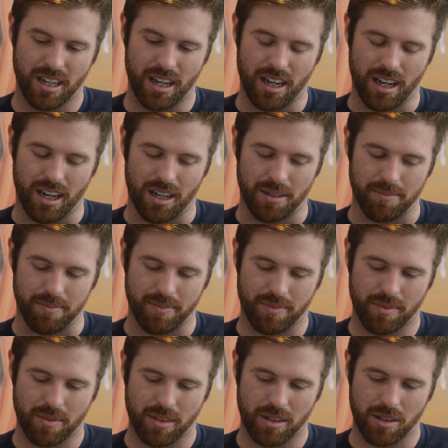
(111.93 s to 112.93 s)

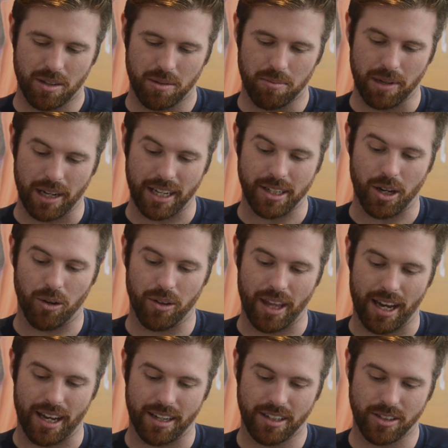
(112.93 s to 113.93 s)
Um, but I know
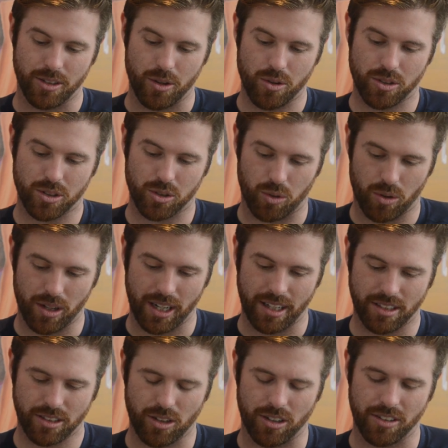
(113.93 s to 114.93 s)
that your story
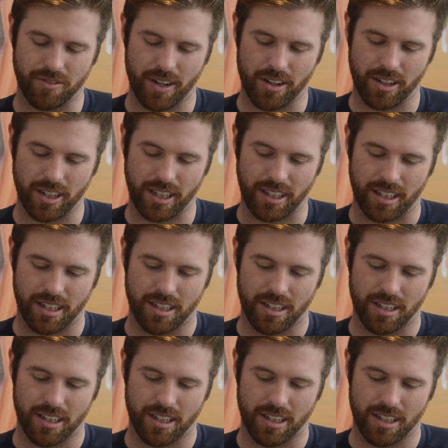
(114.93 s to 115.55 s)
started very